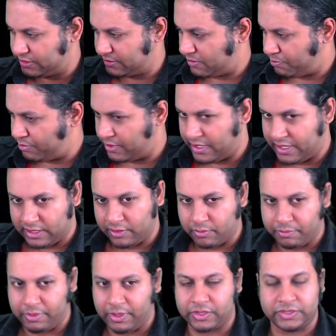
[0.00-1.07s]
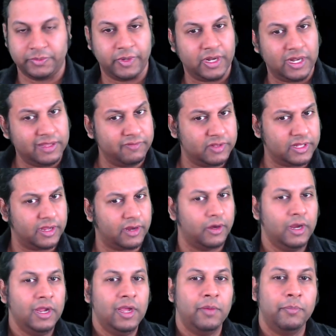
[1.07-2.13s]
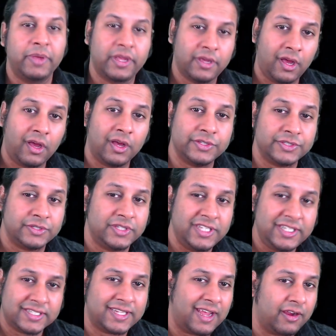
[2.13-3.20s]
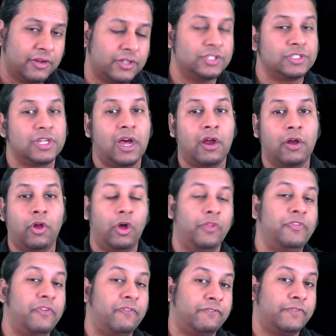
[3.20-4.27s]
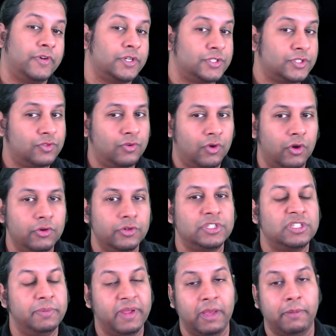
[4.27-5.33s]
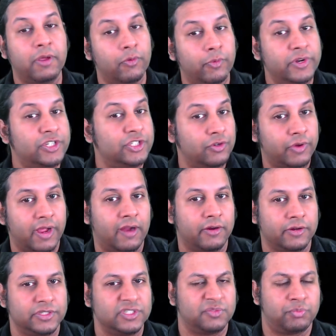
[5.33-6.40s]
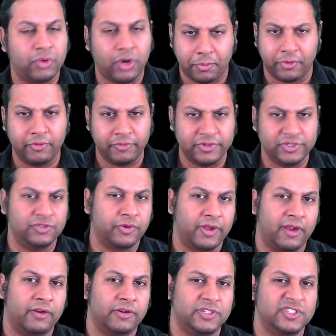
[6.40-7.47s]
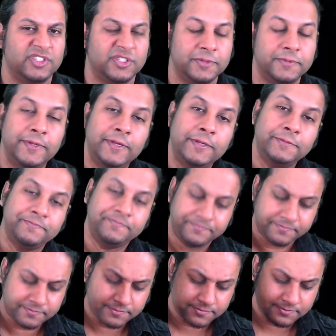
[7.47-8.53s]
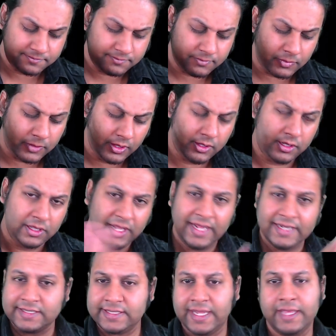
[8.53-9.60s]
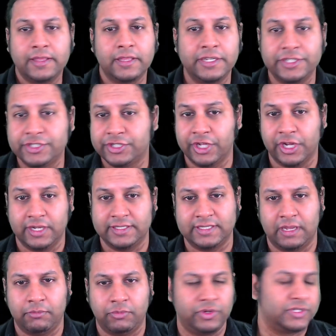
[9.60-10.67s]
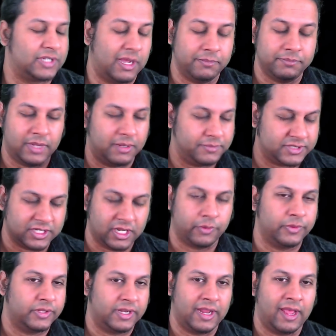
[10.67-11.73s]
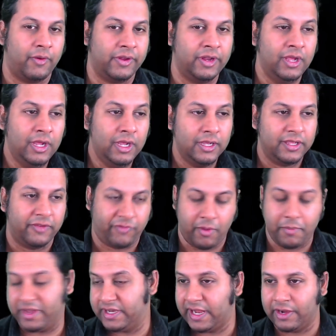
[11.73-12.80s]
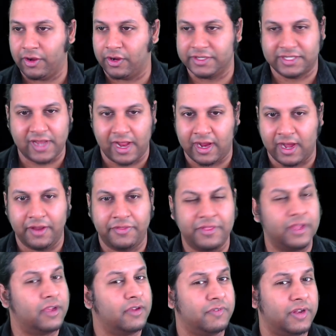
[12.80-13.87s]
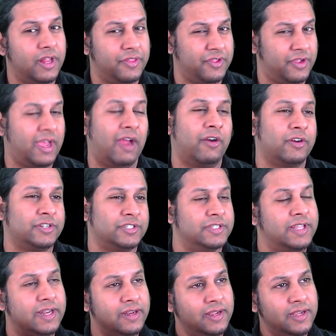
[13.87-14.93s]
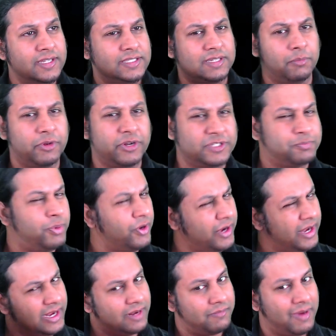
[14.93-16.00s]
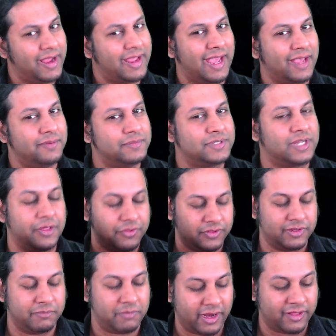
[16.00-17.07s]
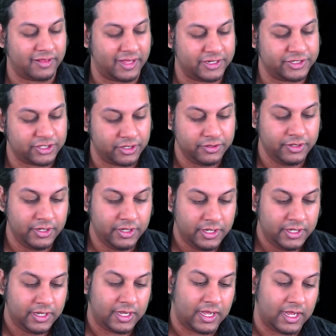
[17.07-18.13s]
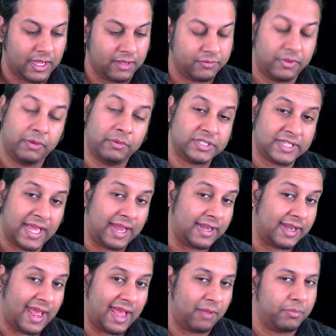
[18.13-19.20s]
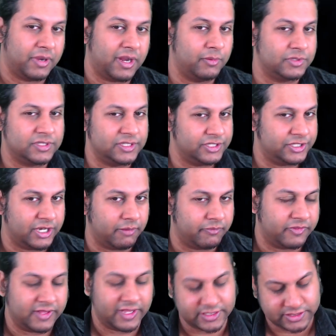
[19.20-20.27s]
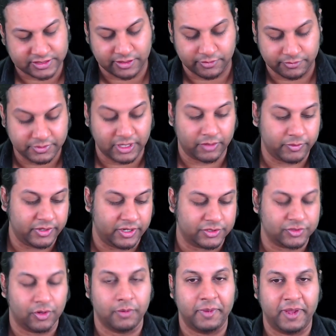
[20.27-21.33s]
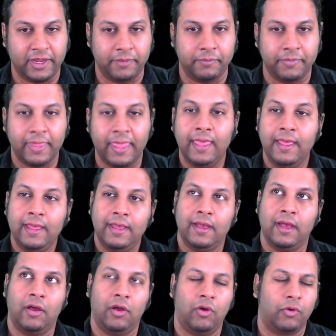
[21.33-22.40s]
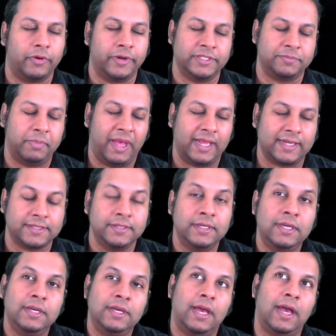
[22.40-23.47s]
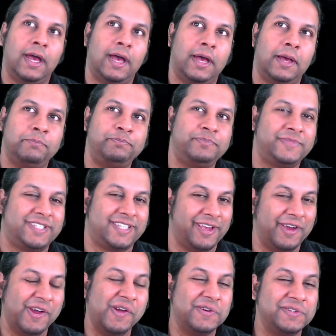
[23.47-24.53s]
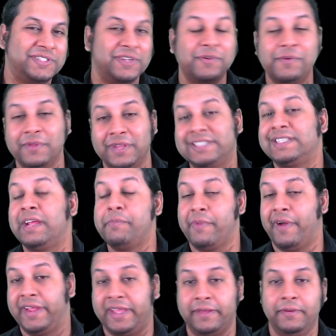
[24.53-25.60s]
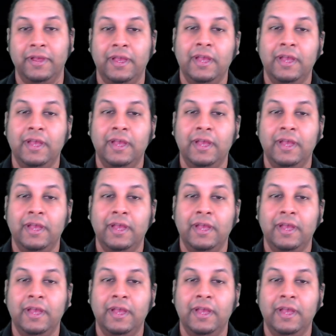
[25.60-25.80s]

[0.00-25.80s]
I'm going to put it in a little box, and I'm going to leave it there. Because these characters are on the first roads to becoming original characters, proper original characters. Let's take the Ninja Turtle example, because I'm stuck with it now, and if I'm being dead honest, I can't think of another character that someone has put into my games other than Michelangelo. There was Cat in a Hat, but I wasn't the GM for that, so, you know, we don't talk about him. Or his bat. So let's take Mikey.